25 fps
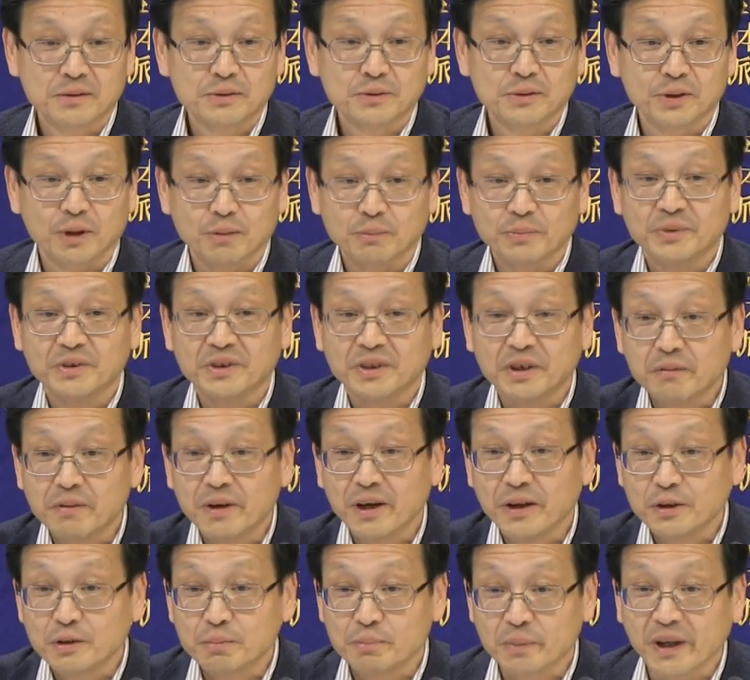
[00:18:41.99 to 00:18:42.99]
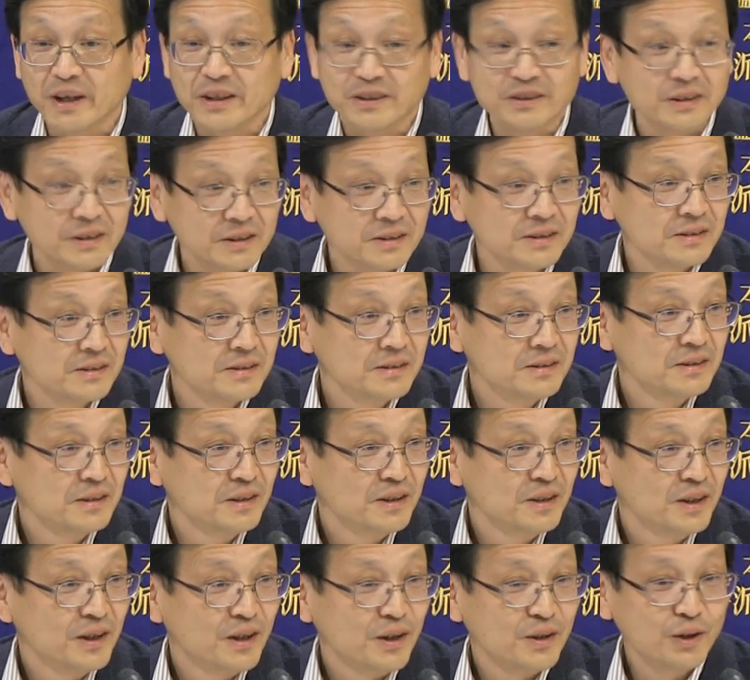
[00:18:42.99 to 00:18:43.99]
from different places,
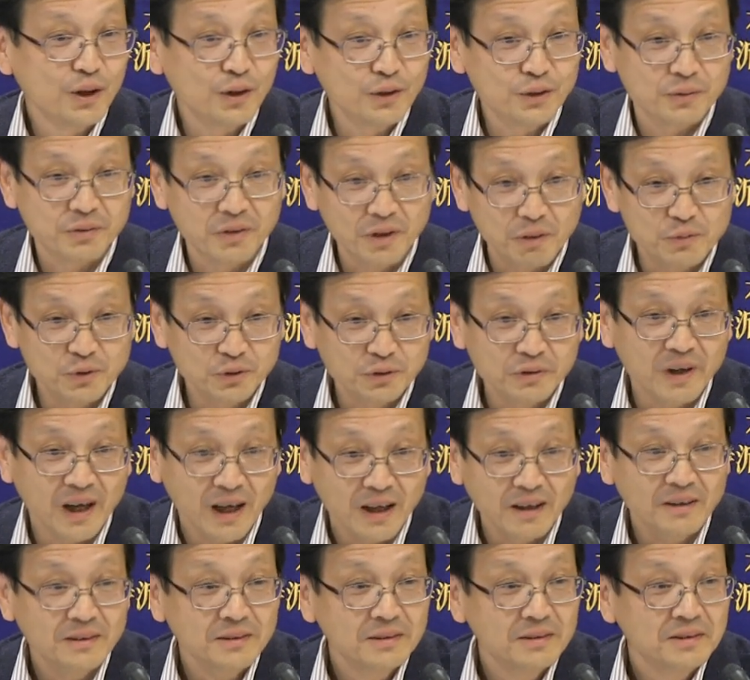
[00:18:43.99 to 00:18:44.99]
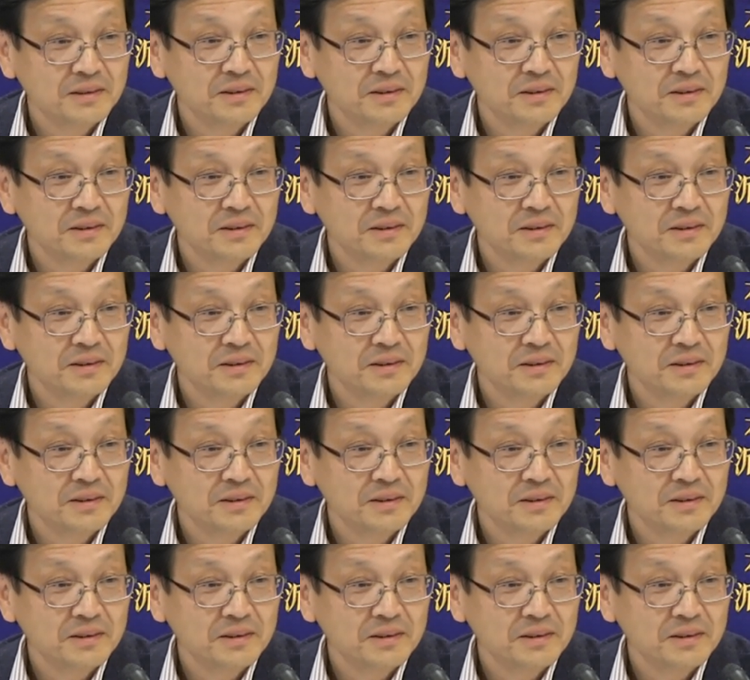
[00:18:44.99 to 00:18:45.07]
not from Wuhan,